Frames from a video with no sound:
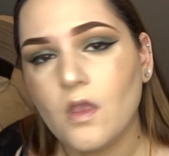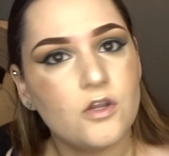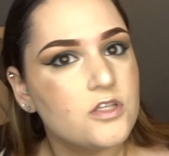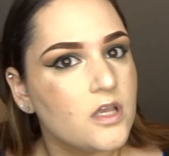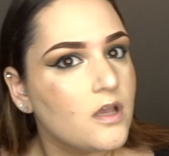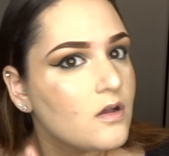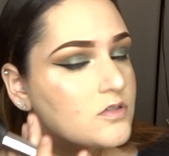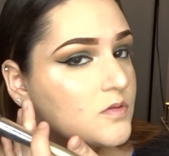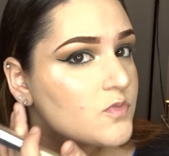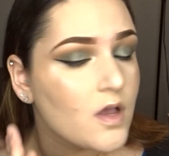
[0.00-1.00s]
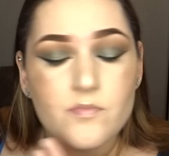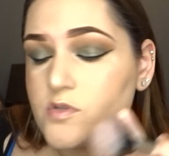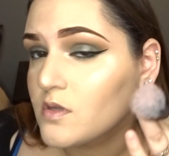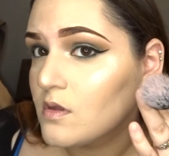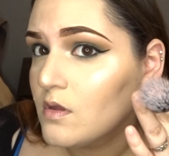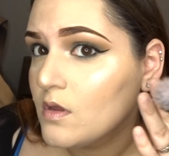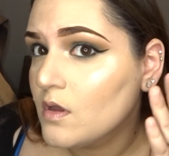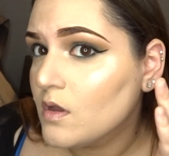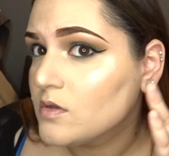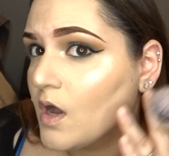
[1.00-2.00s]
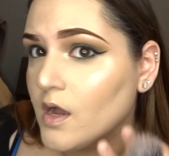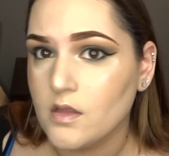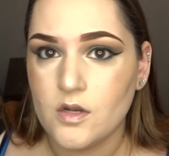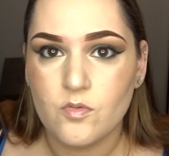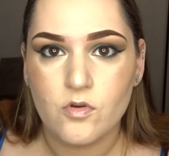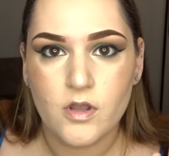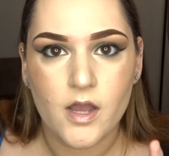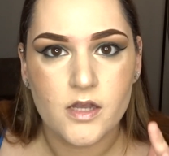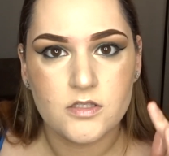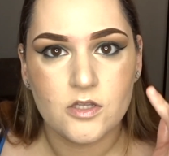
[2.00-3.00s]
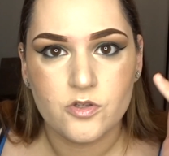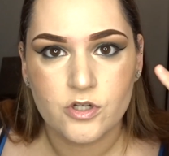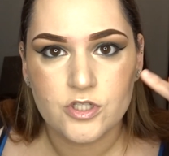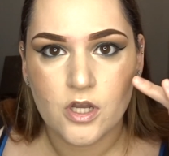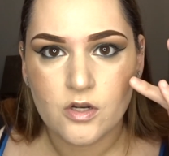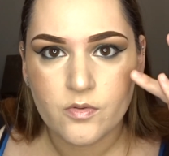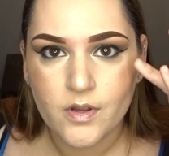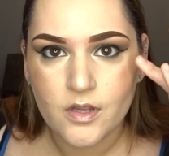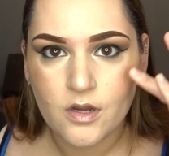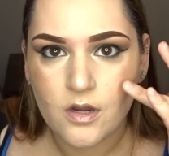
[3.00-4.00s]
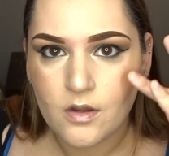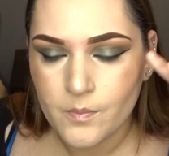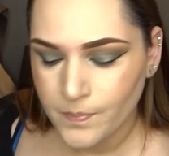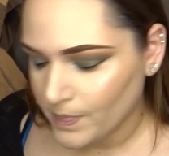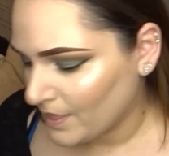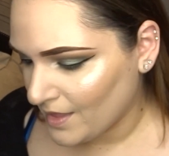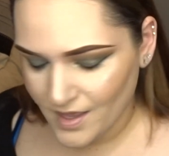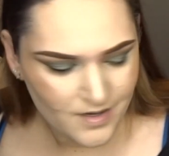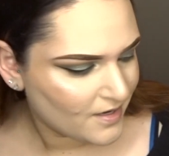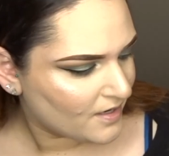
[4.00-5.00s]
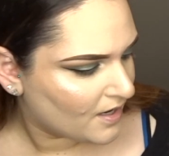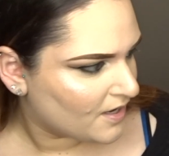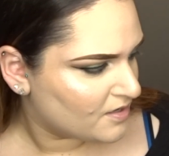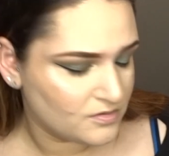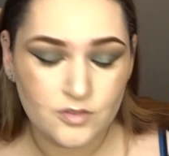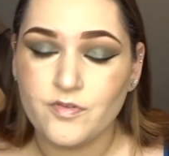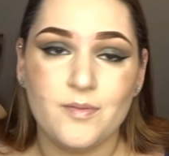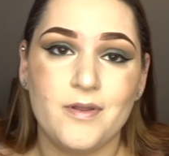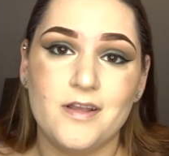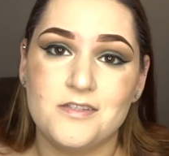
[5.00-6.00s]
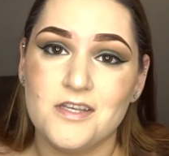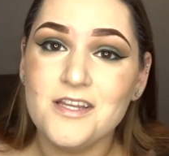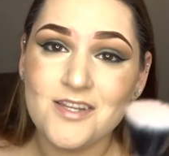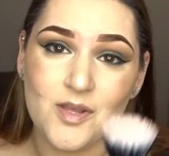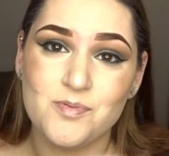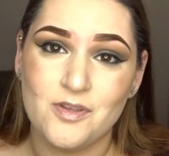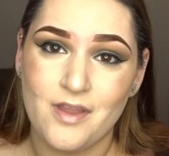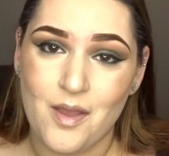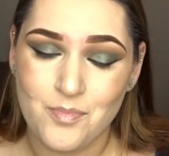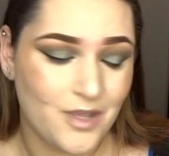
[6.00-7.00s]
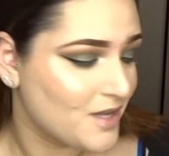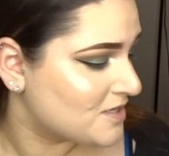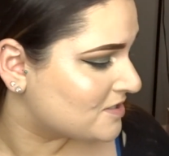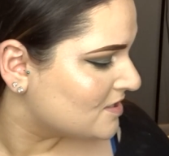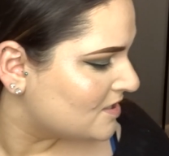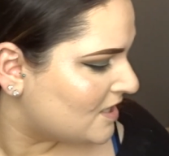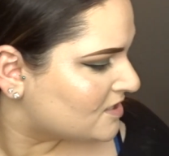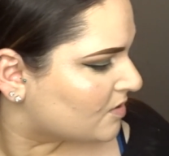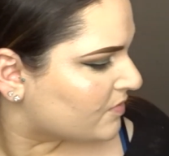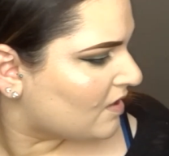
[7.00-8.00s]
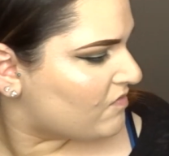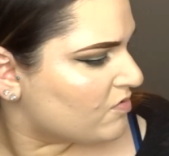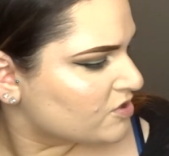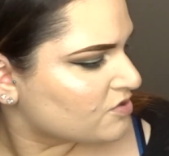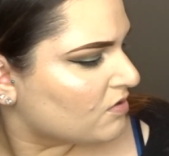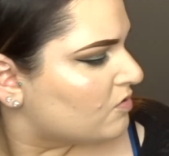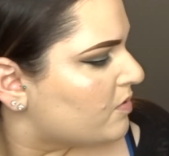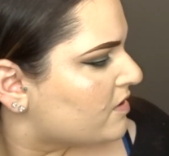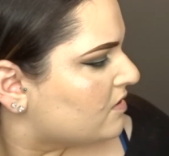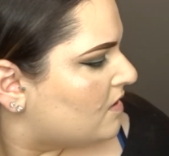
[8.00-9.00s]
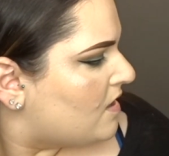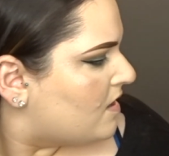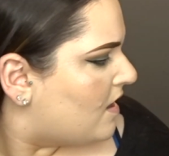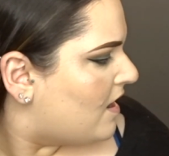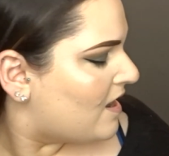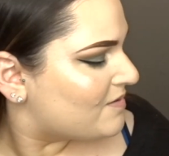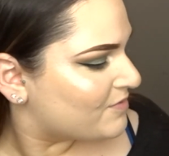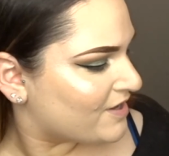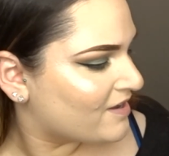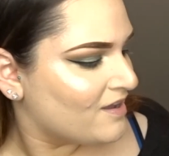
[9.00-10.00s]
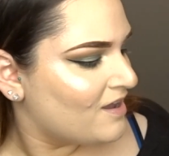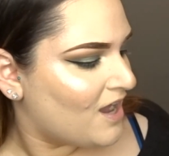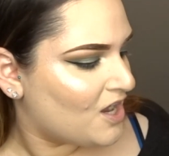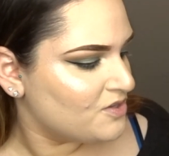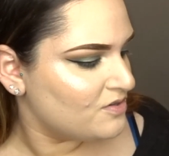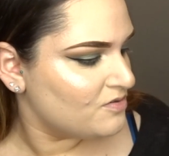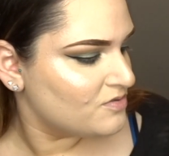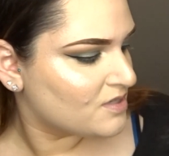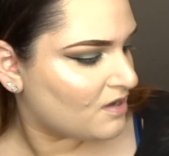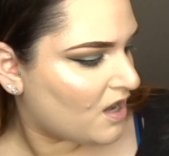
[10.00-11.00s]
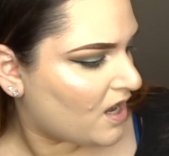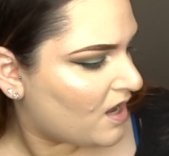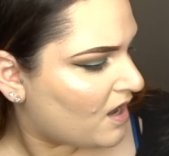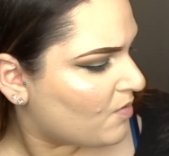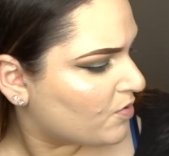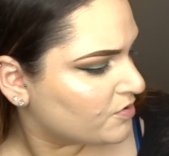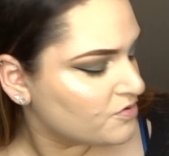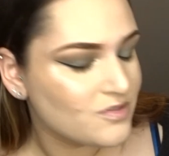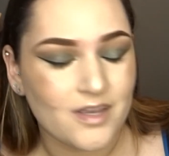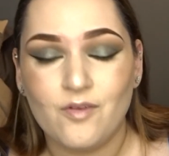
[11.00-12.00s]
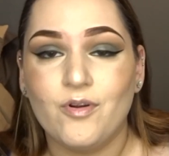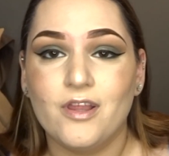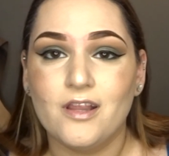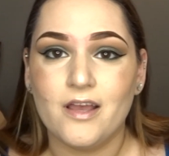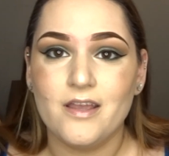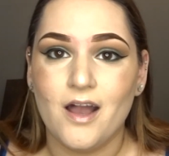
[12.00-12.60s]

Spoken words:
I just hate how sometimes the highlighter will cast a dark shadow right here. And again, I don't know if anybody has any tips on that, because it's something I've always struggled with, and I will use like a really light